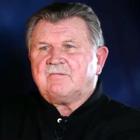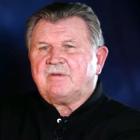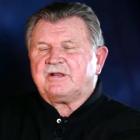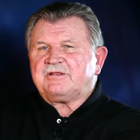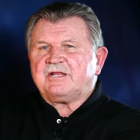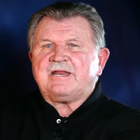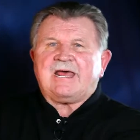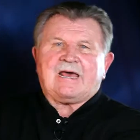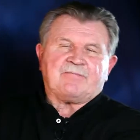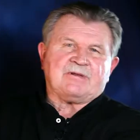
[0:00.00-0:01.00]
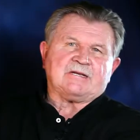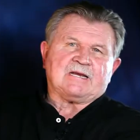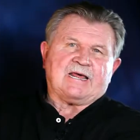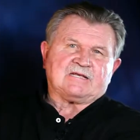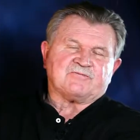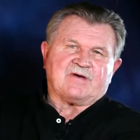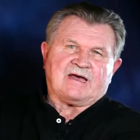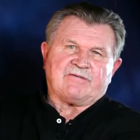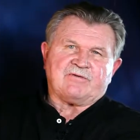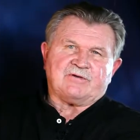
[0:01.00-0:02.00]
But it didn't happen in the last
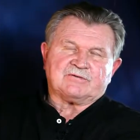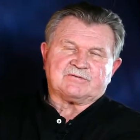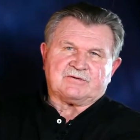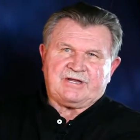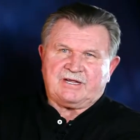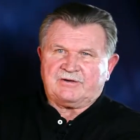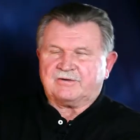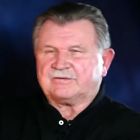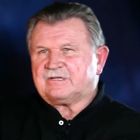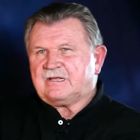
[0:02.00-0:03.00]
5 years or 10 years.